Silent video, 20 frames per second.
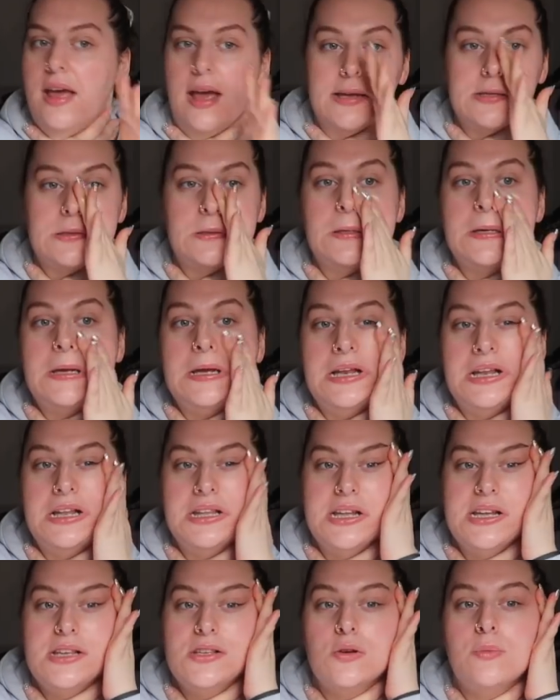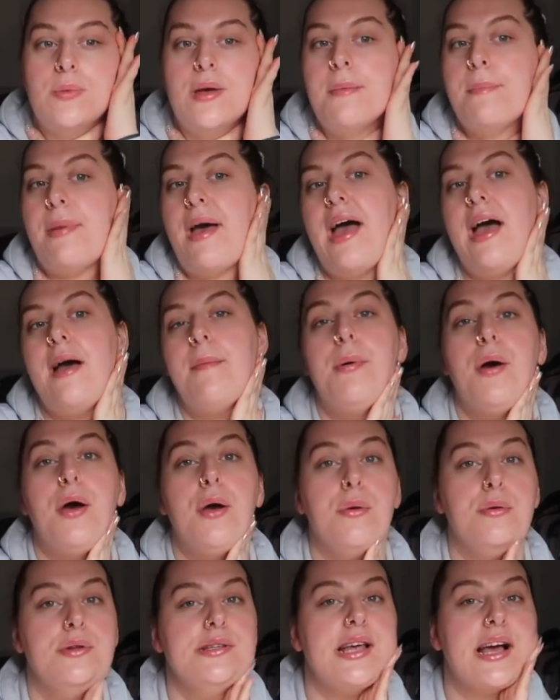it's looking a little bit bare
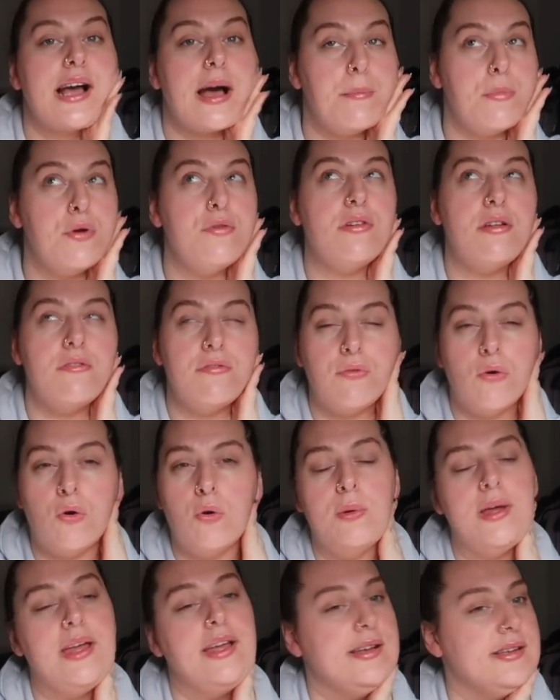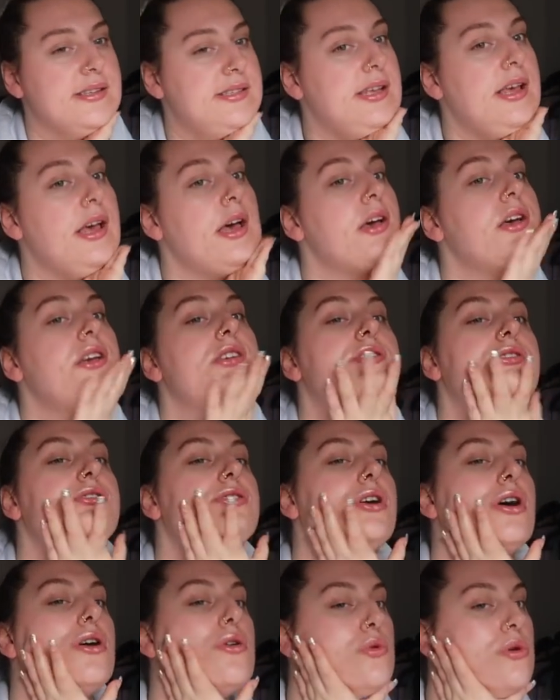bones. Like, I'm moving in 4 weeks.
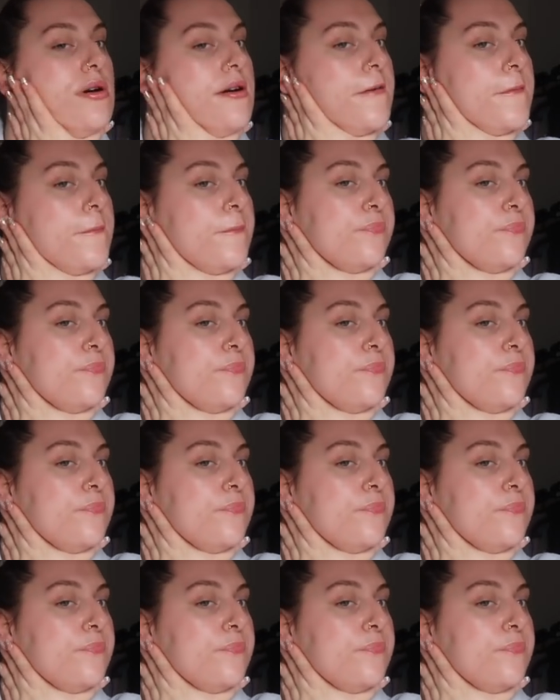So